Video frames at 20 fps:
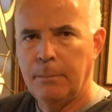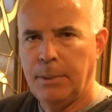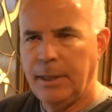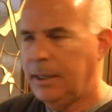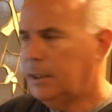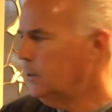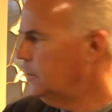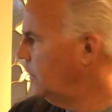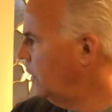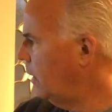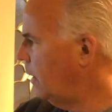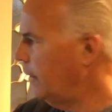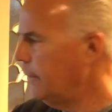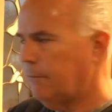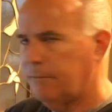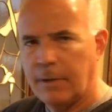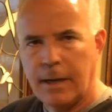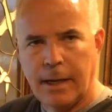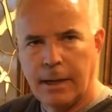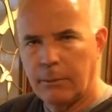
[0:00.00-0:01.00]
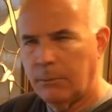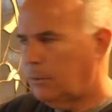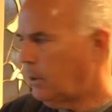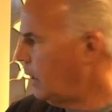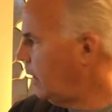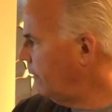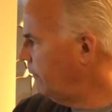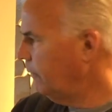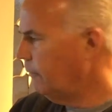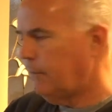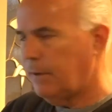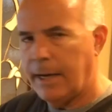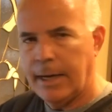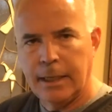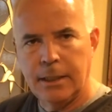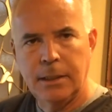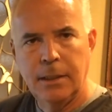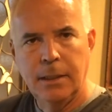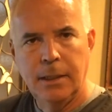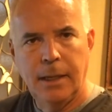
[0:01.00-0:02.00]
picked on the vine, off the
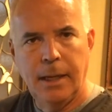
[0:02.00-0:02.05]
vine